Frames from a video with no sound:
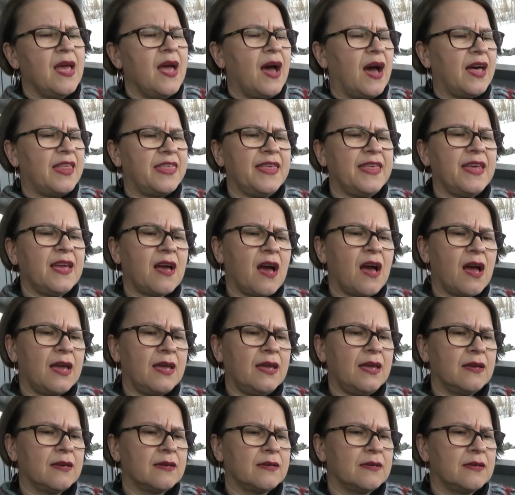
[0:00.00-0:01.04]
I think
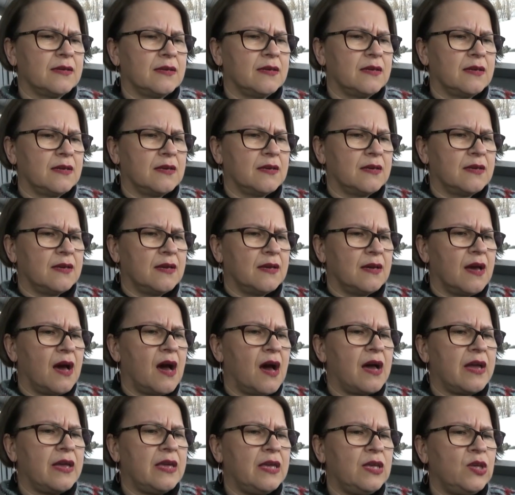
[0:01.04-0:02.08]
I
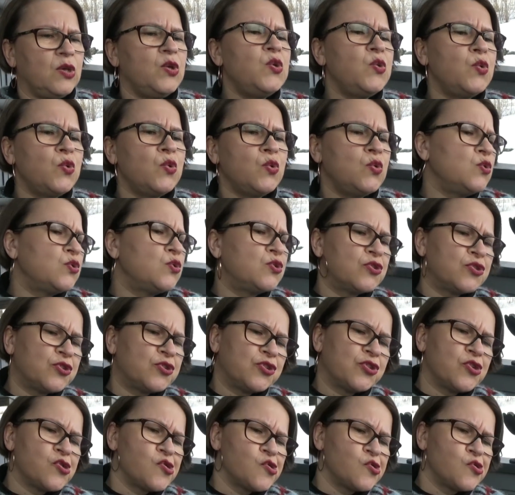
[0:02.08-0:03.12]

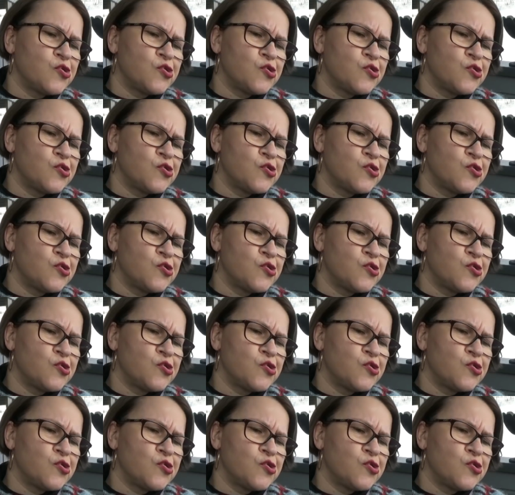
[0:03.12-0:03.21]
used